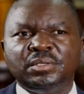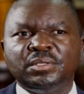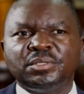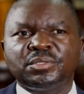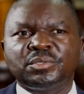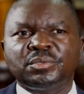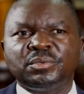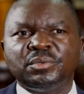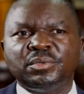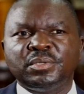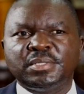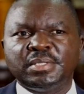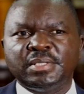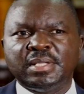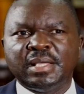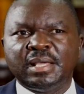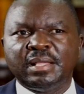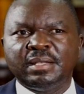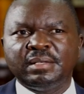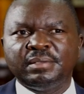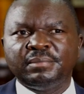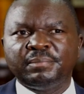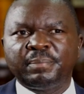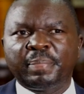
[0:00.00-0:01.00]
schools
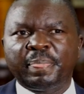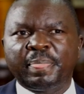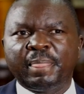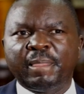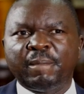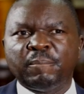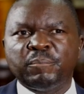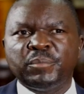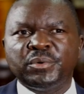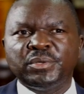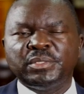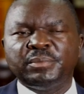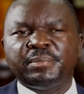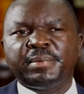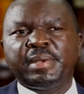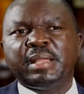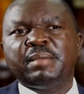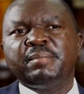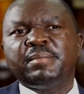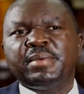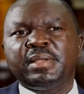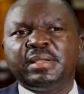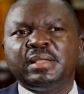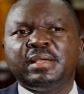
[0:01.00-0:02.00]
done, both
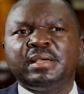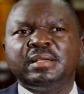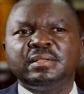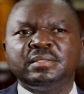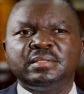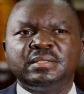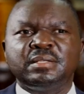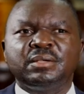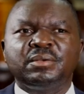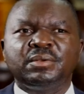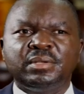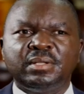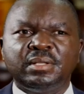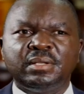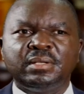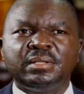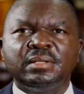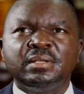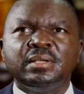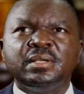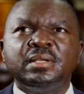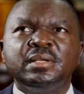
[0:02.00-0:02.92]
primary and secondary.